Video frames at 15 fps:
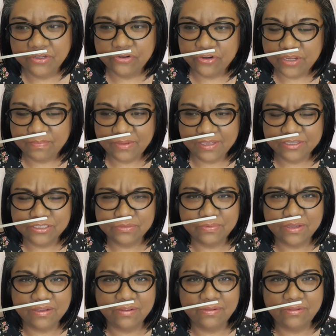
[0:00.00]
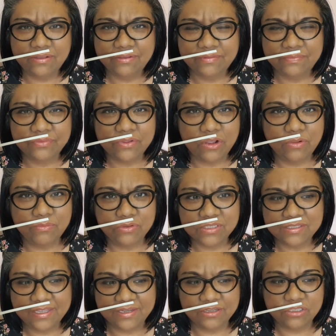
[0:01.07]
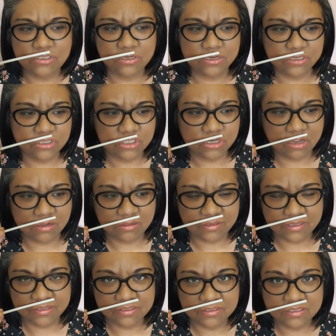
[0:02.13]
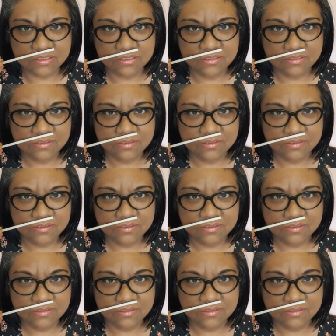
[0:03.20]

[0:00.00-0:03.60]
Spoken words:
creamy as well, almost like a dark chocolate